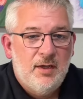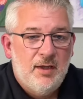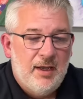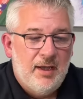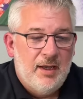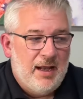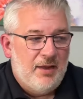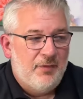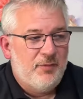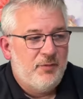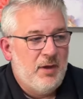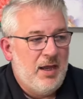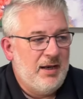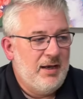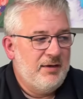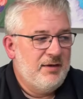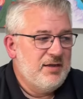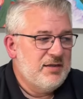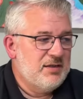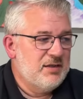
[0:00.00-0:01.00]

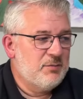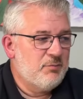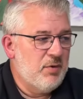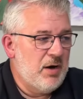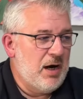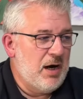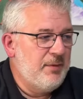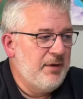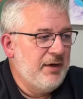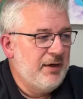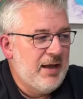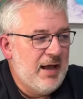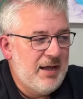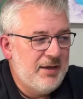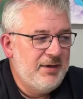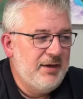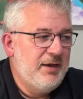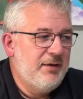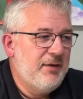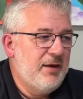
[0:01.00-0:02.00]
And this is probably an
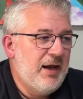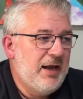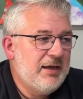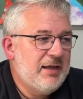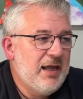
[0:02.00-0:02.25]
idea that I